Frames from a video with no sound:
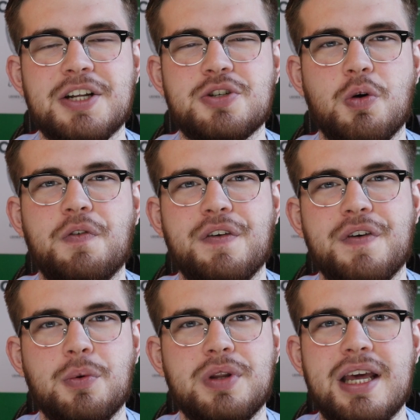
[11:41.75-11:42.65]

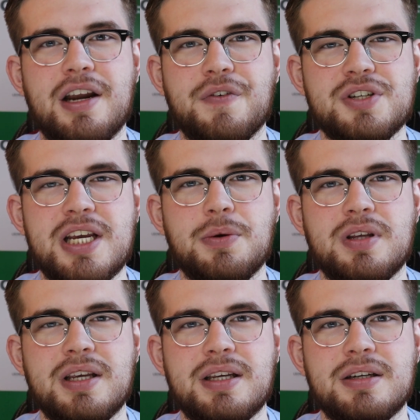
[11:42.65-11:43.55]
trophy-filled era for
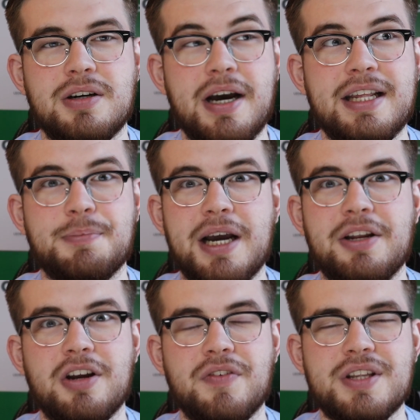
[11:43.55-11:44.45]
Celtic, led by
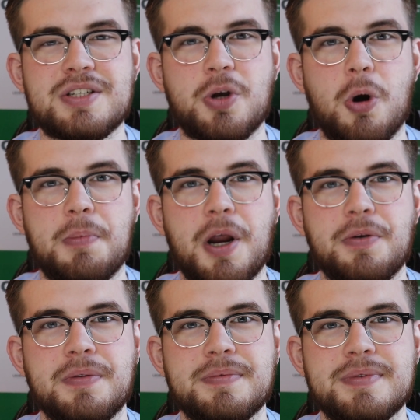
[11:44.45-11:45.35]
none other than Scott Brown.